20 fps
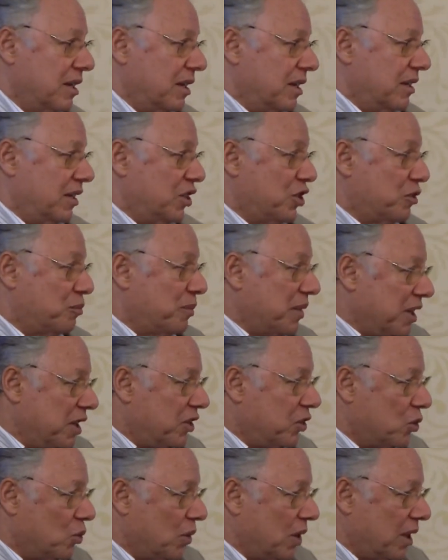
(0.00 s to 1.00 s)
the
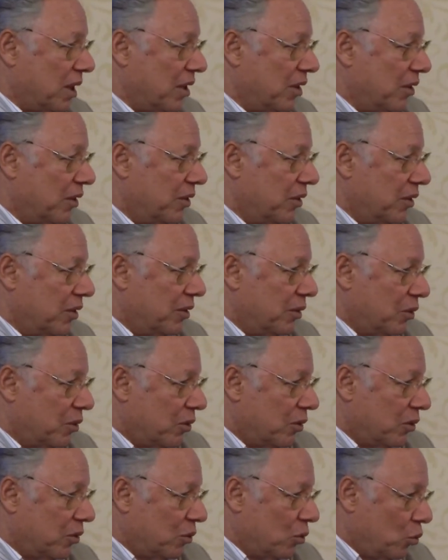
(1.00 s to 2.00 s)
spiritual
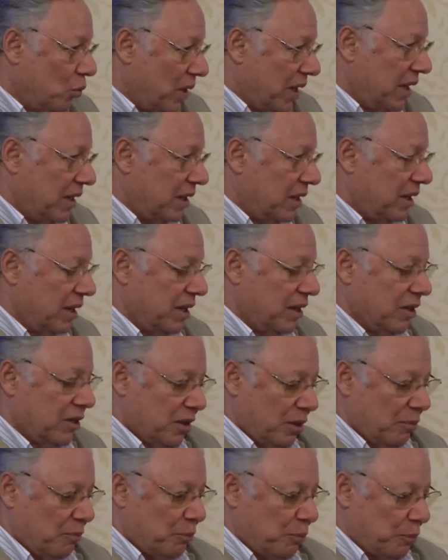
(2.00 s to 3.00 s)
way,
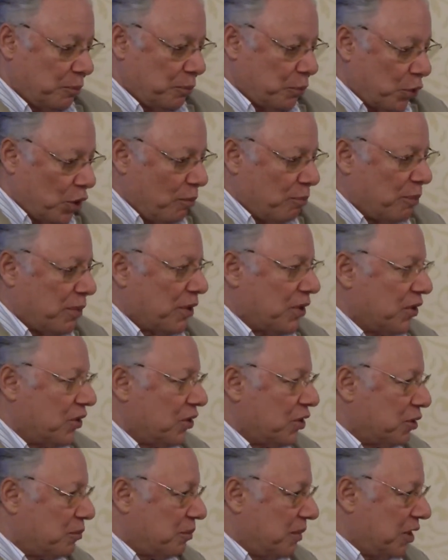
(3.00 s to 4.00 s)
the proper
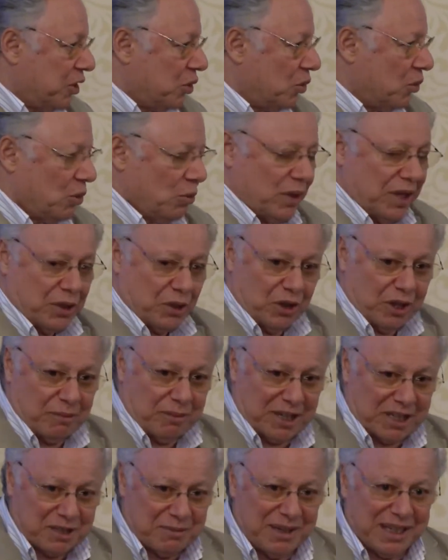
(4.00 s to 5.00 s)
spiritual way, the way
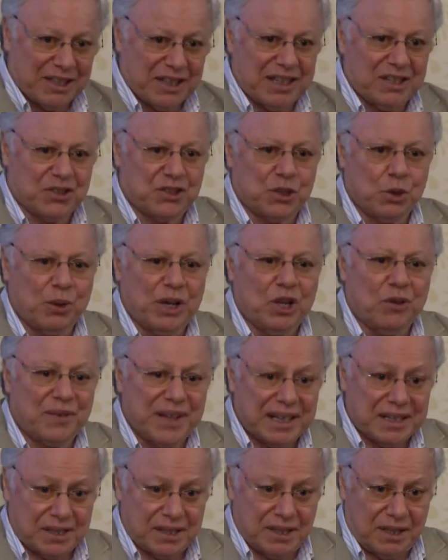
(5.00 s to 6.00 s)
I'm explaining, is the way of
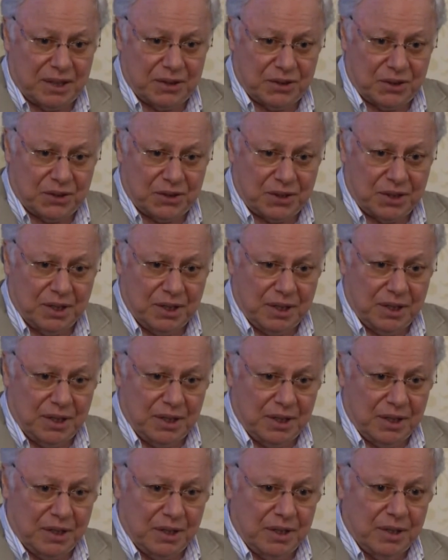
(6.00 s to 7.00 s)
excellence.
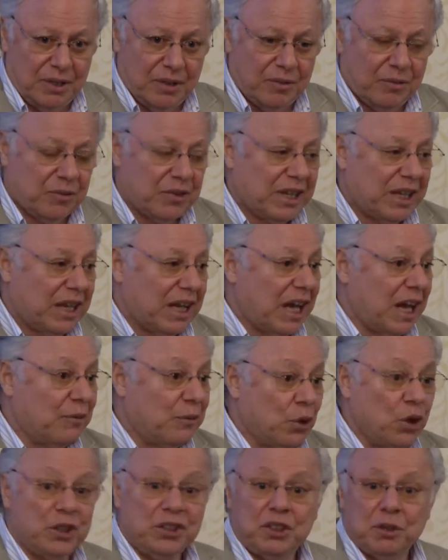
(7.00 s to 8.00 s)

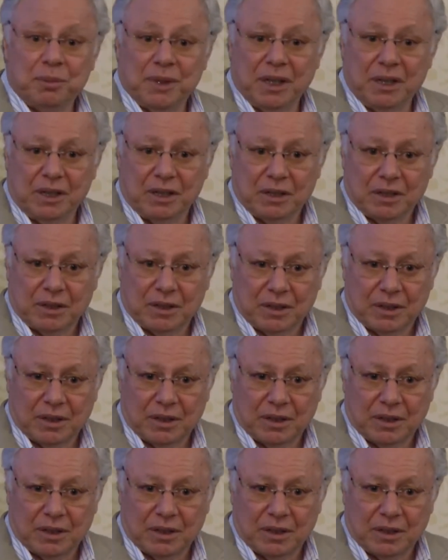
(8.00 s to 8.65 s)
Avoidable?